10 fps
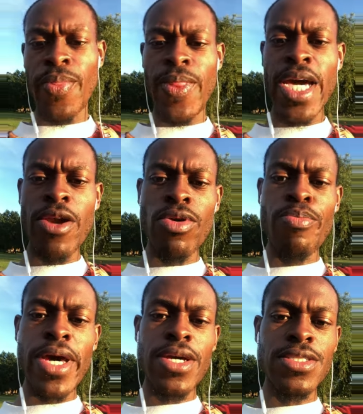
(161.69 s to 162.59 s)
You gotta
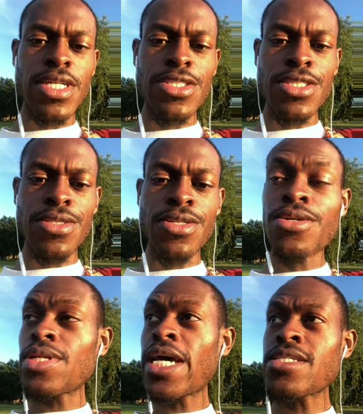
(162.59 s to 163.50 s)
repackage that shit, you
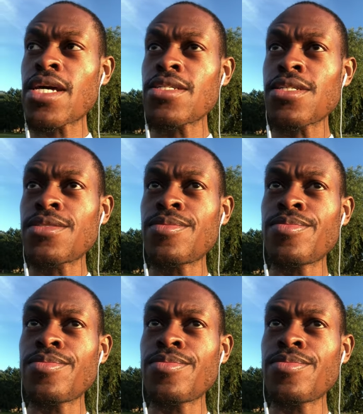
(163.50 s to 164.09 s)
know, like Santa.